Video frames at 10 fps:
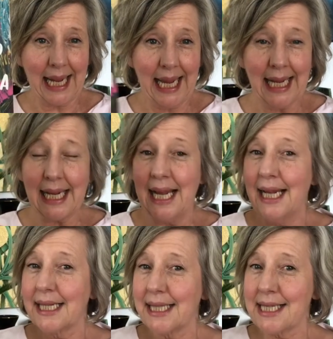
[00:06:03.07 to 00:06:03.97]
Inc.
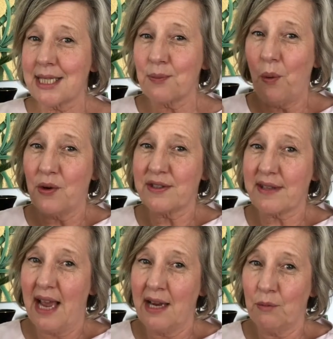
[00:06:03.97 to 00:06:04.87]
This was
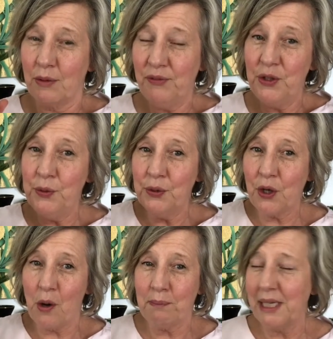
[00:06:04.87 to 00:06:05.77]
a review
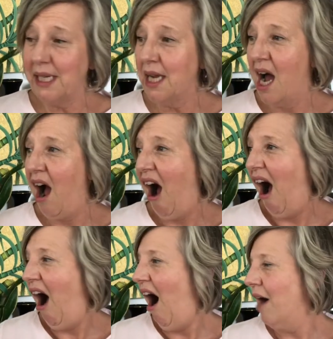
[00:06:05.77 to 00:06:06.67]
copy.
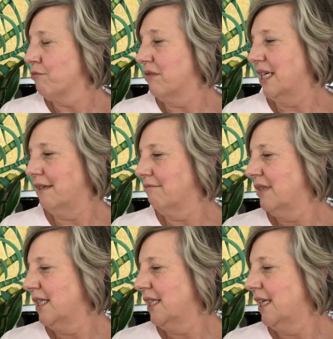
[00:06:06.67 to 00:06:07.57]
I read it
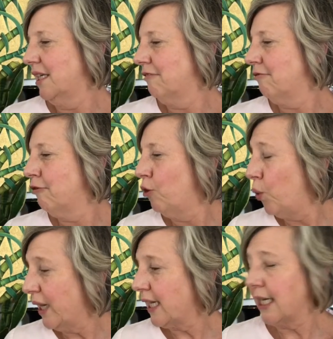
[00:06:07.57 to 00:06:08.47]
really
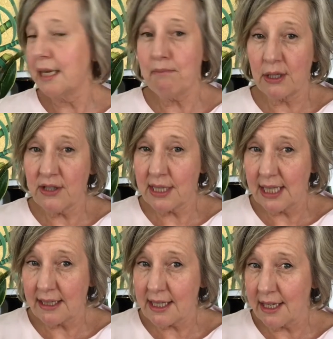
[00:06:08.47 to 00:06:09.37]
quickly, most of
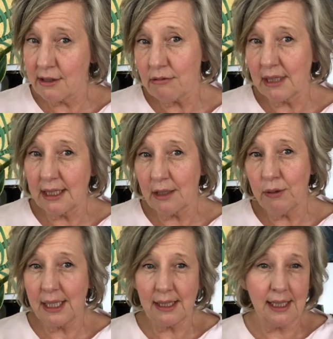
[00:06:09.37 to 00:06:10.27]
the essays really
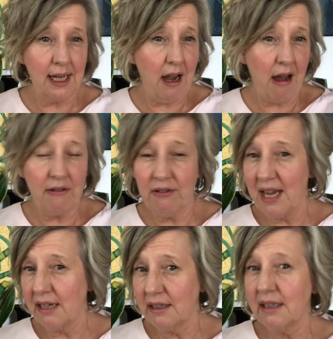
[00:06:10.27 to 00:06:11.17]
quickly, I
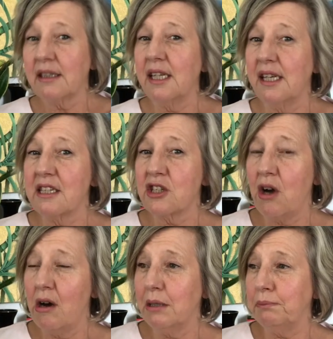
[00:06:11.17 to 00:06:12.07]
found the
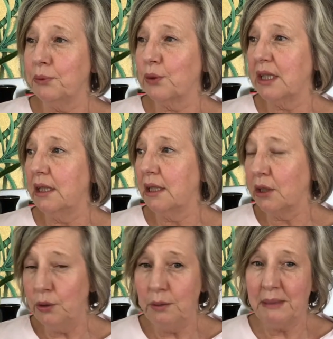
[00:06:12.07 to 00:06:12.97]
entire book
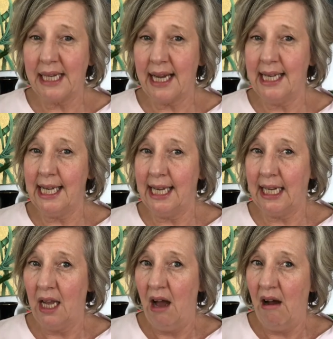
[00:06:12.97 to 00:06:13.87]

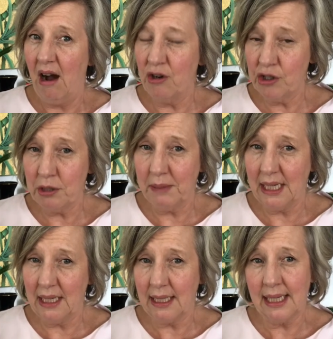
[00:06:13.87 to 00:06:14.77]
illuminating,
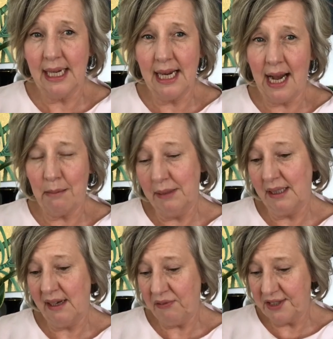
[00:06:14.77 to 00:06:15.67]
ultimately
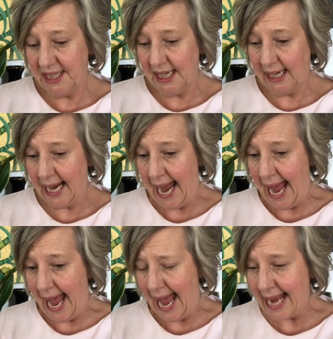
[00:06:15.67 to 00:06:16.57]
uplifting,
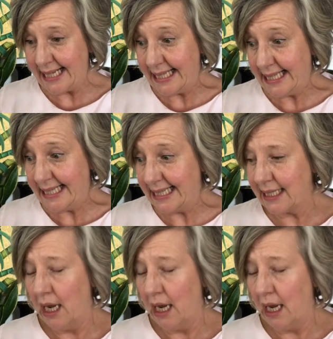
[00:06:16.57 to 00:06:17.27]
and